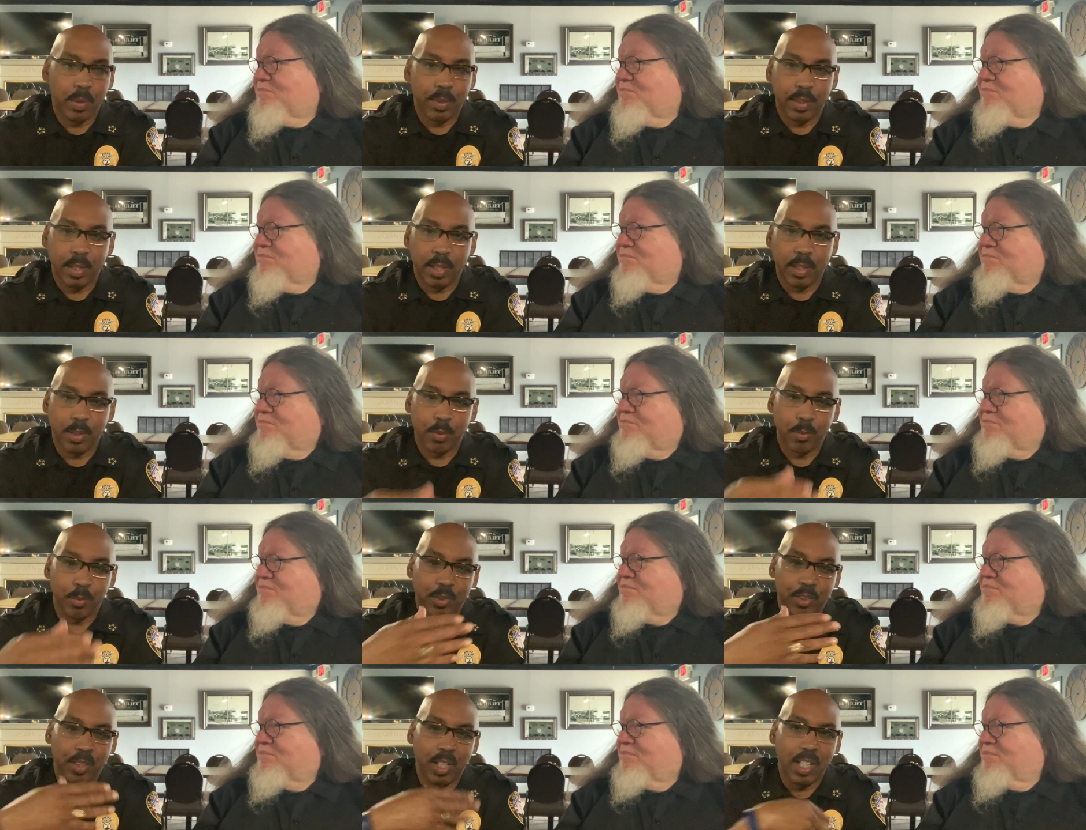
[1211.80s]
Speaker 1: that it
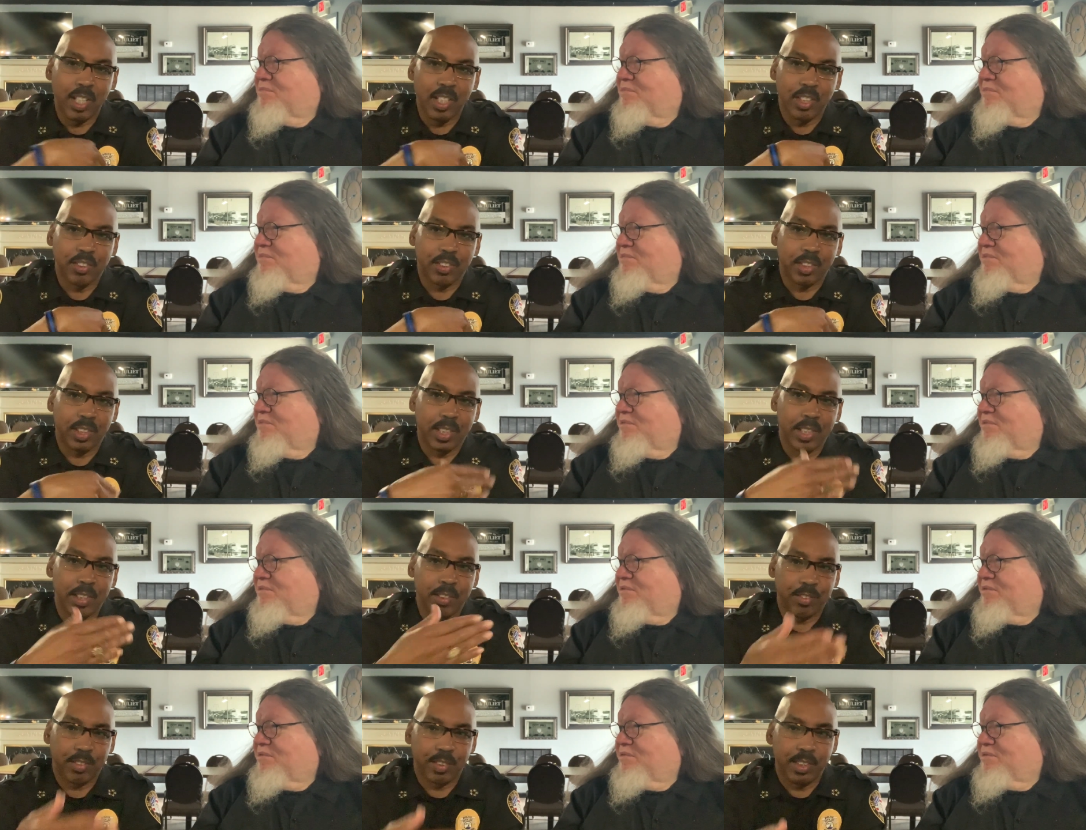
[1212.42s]
was us
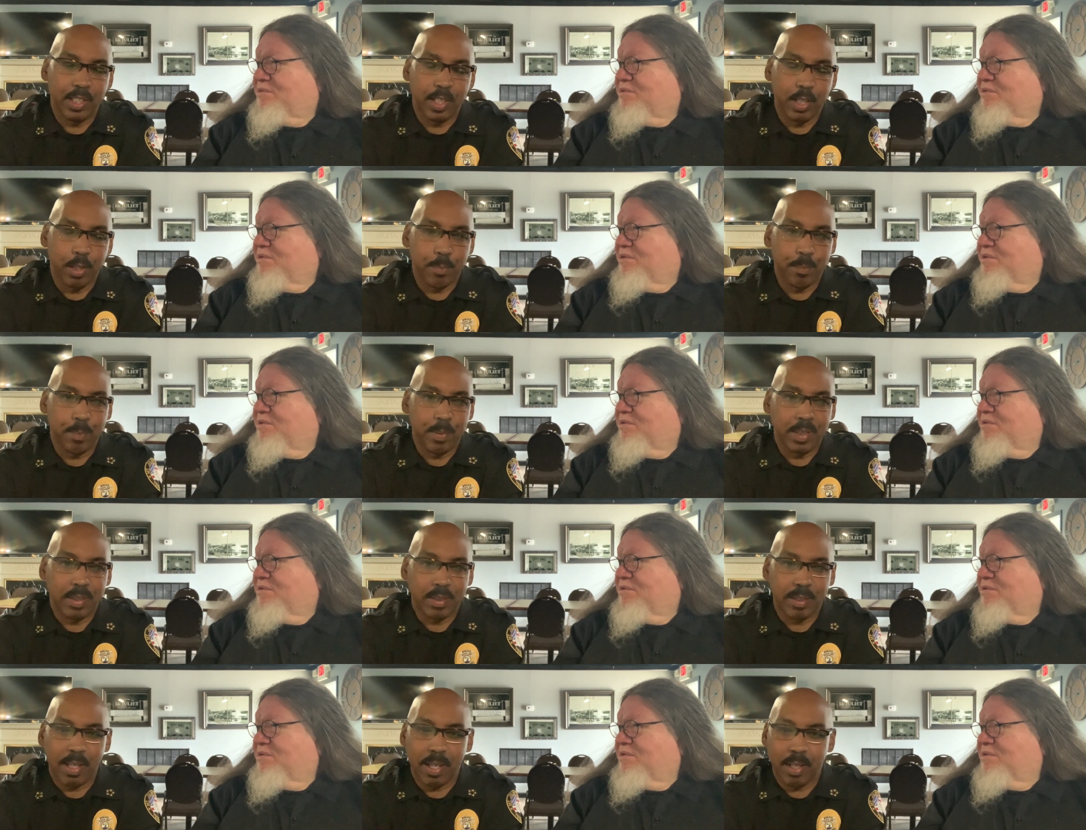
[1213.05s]
against them
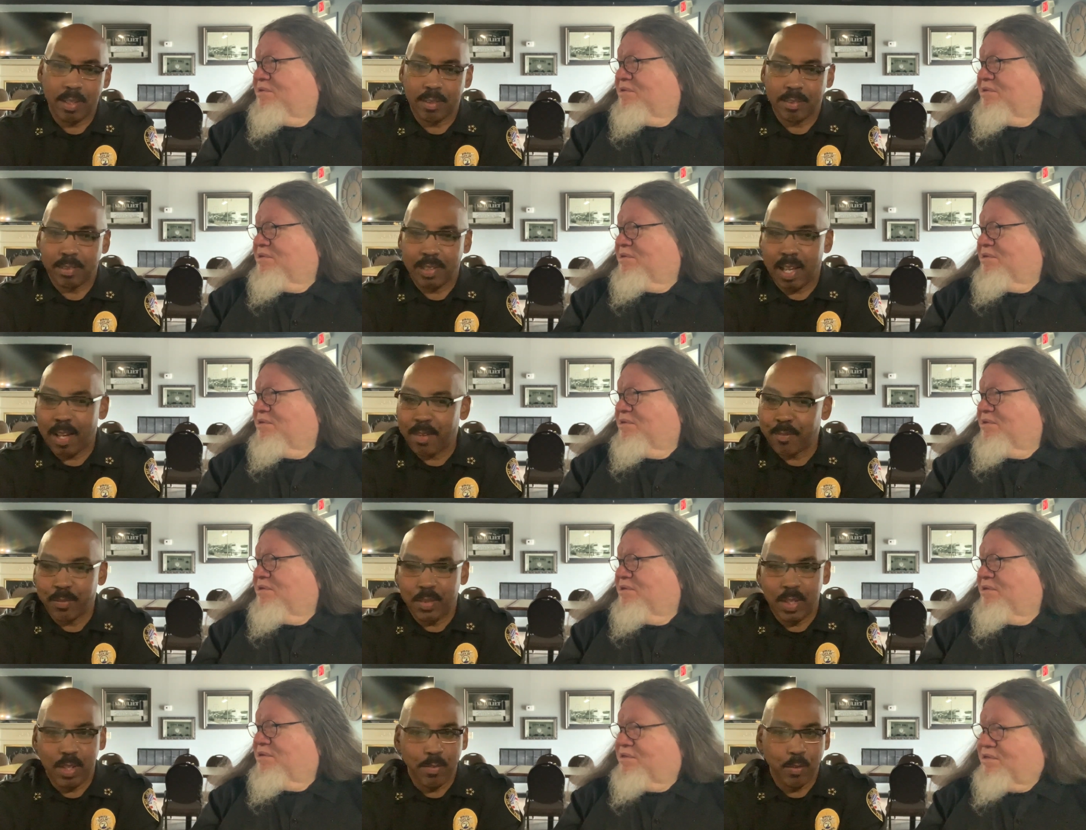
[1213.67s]
mentality.
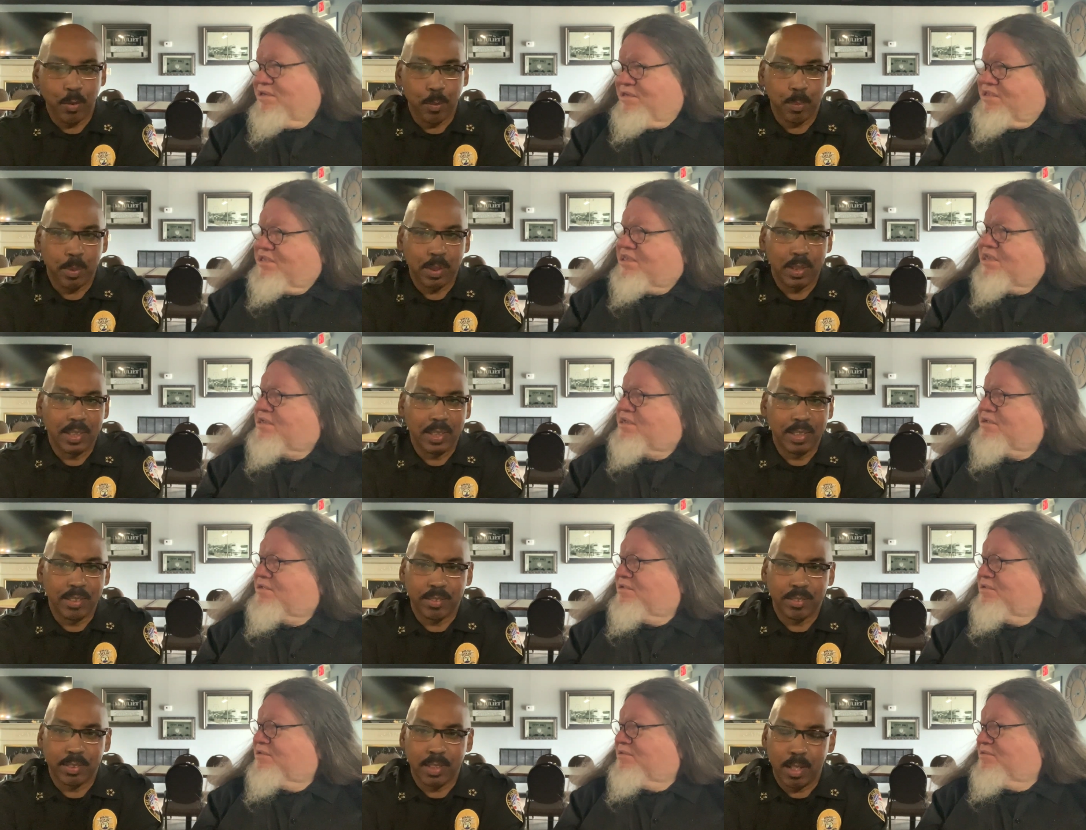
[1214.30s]
I've never
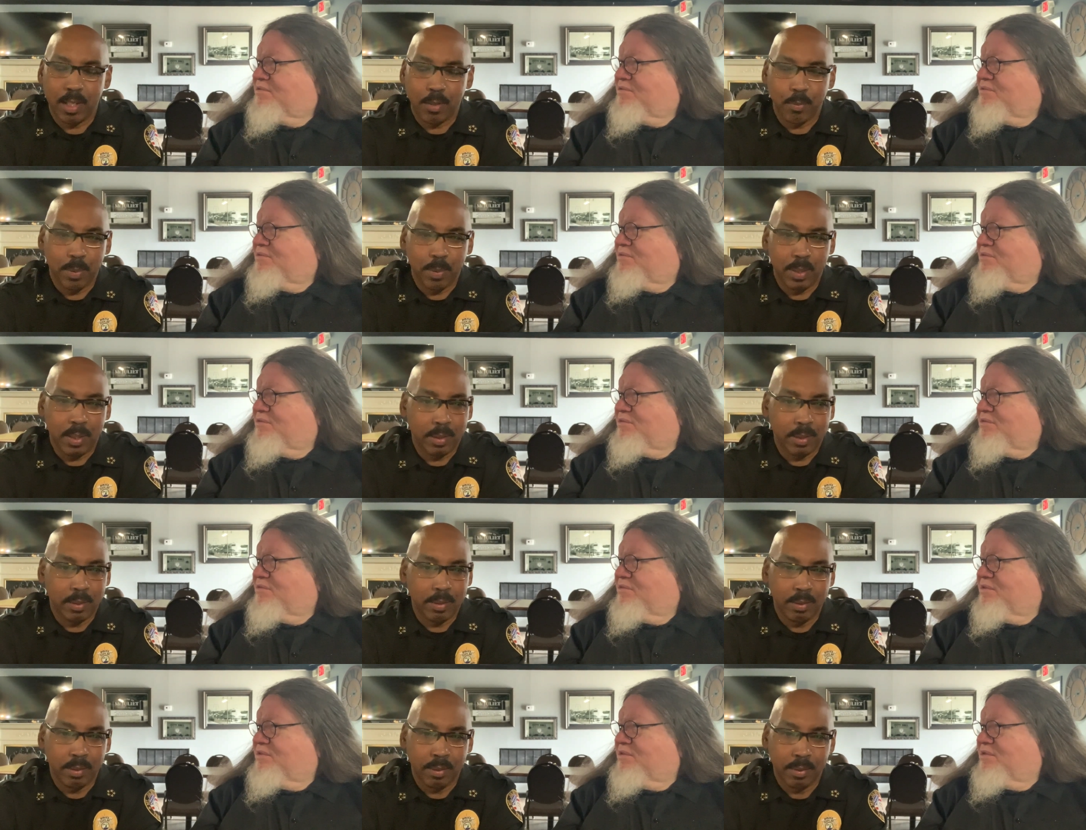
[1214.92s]
policed that way.
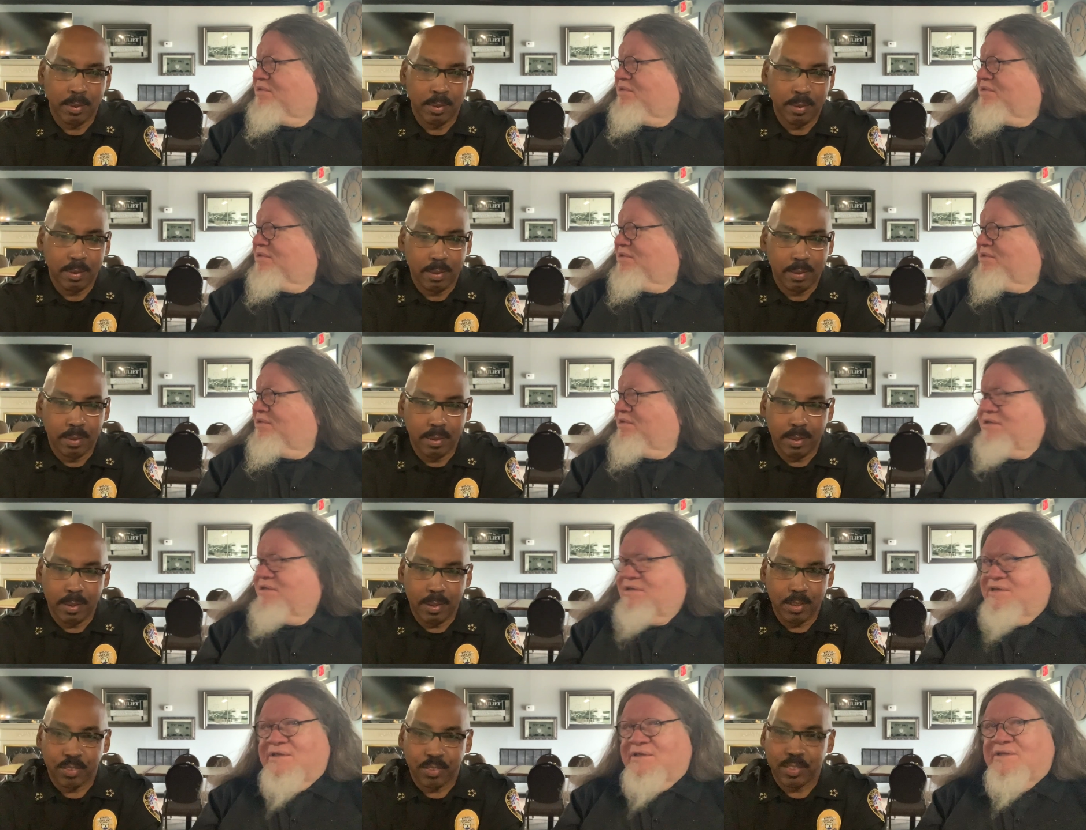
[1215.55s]

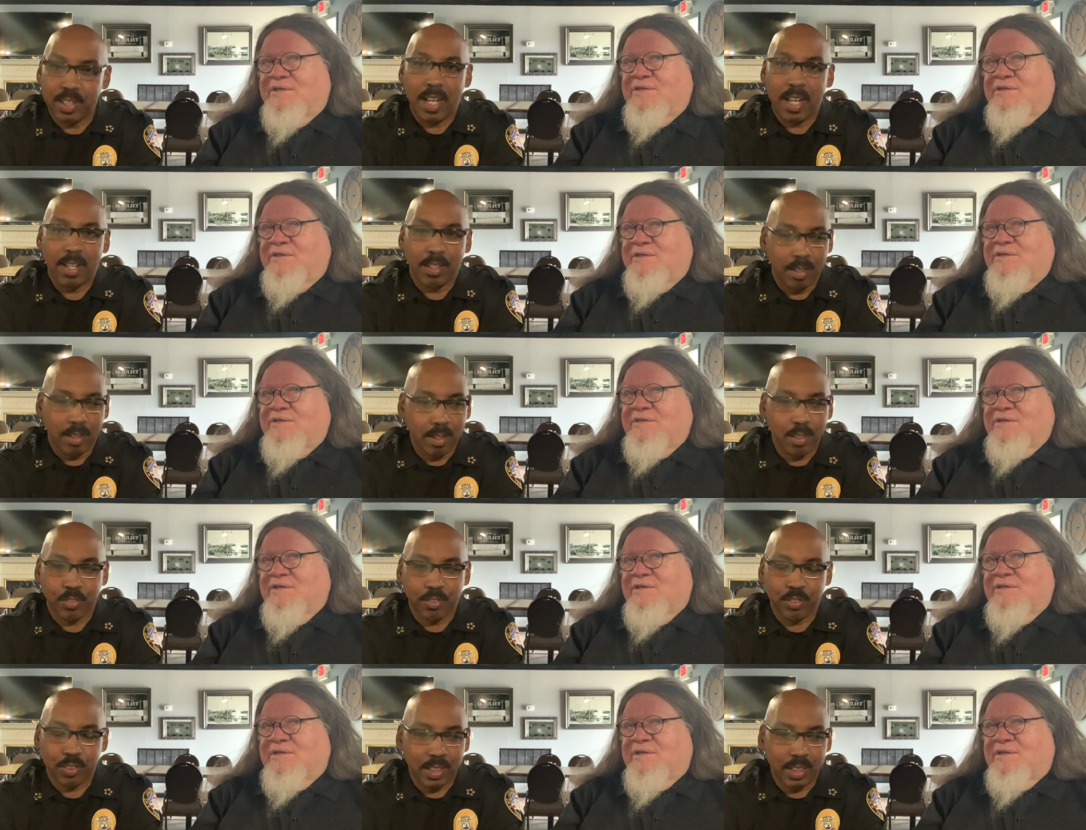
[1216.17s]
It's not
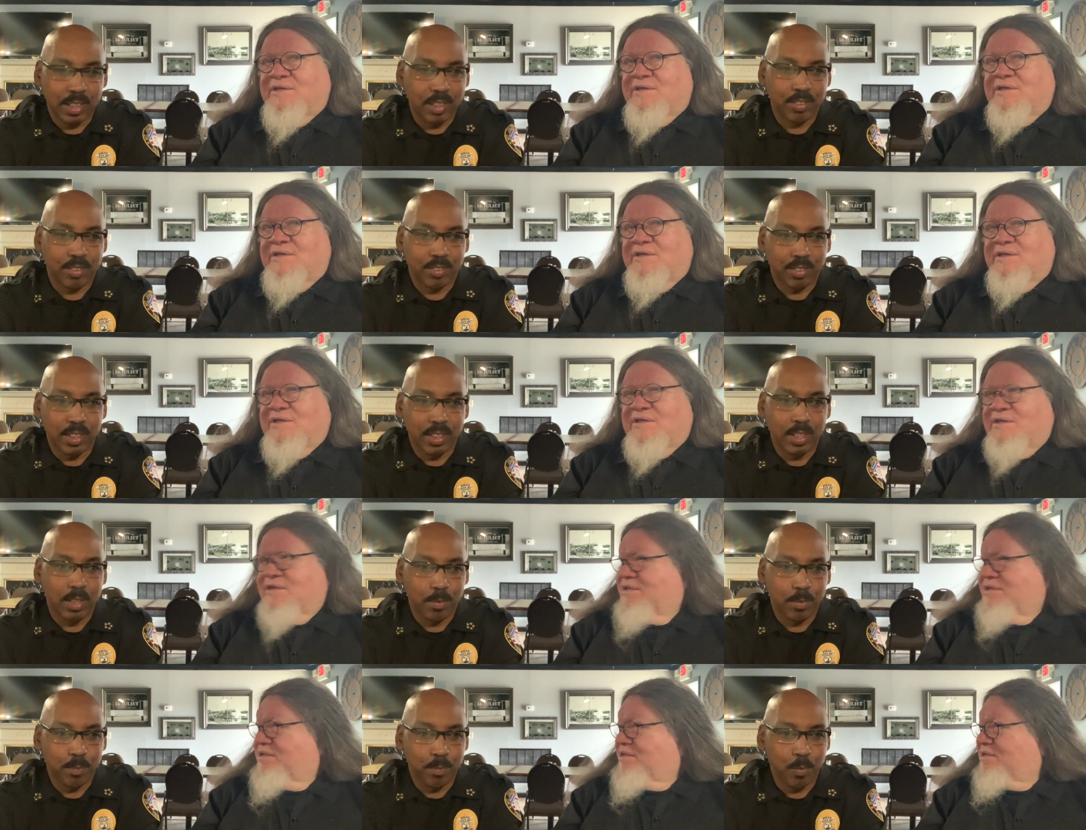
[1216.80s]
us against
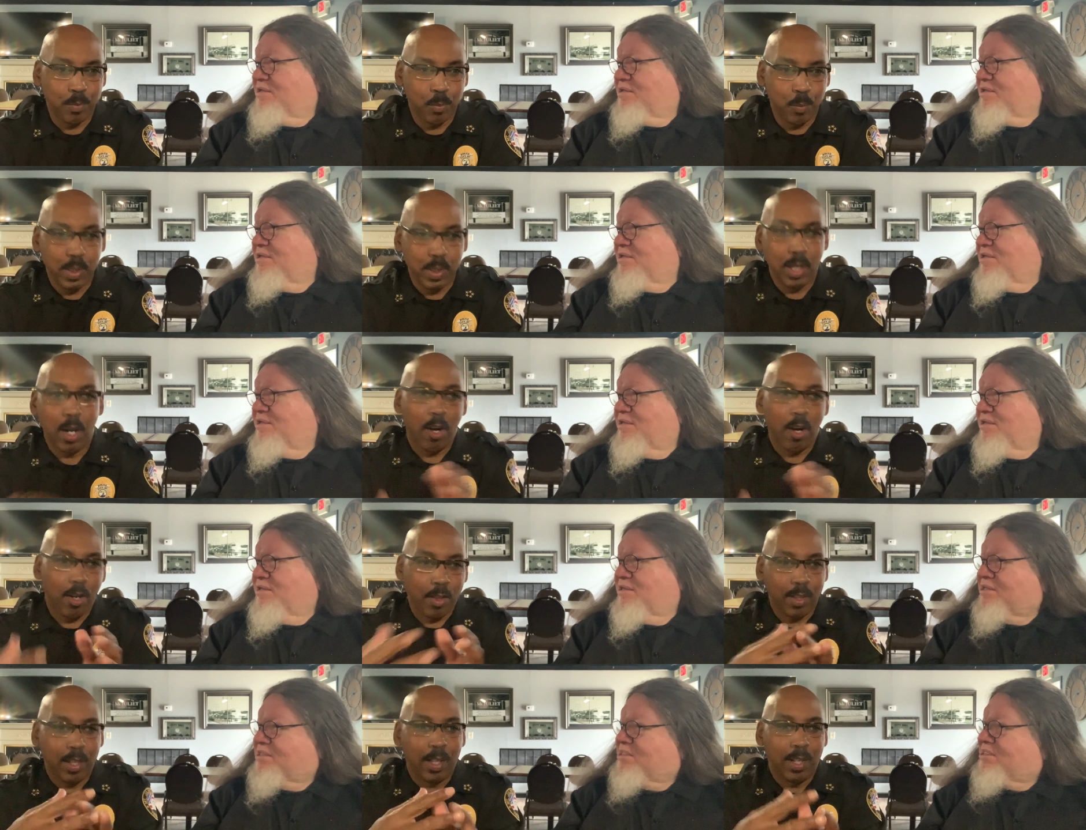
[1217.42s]
them. We
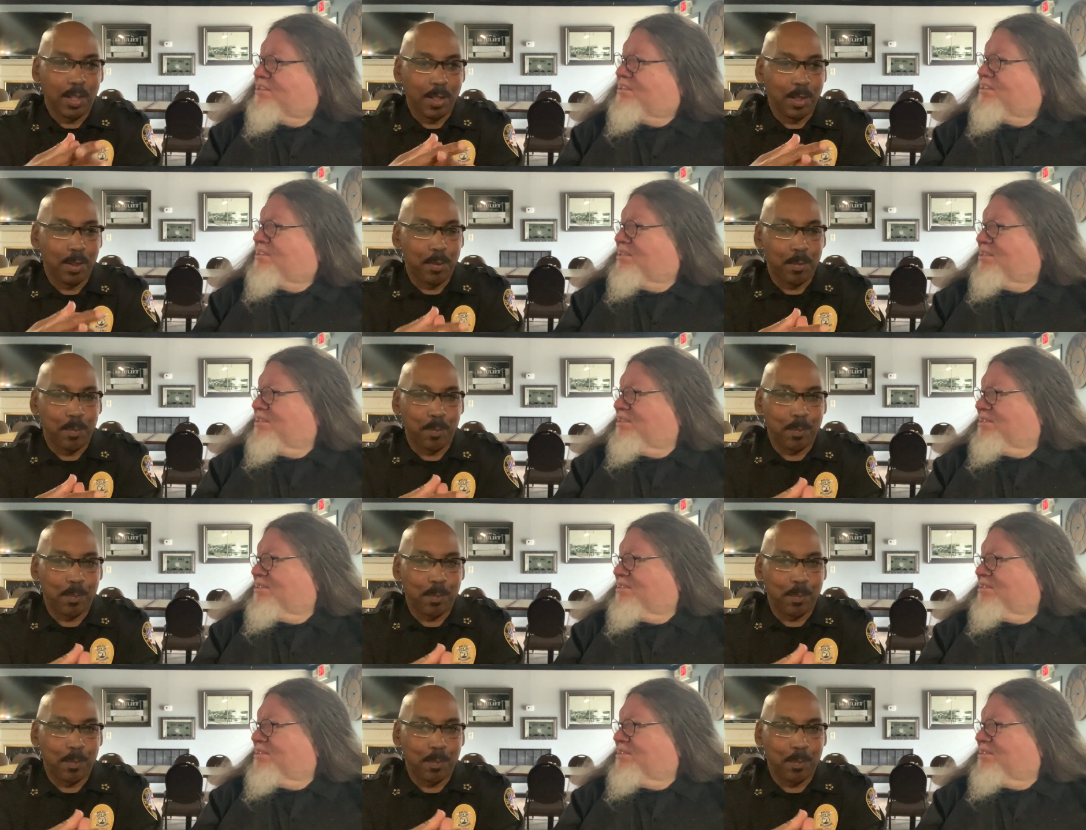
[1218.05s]
are them.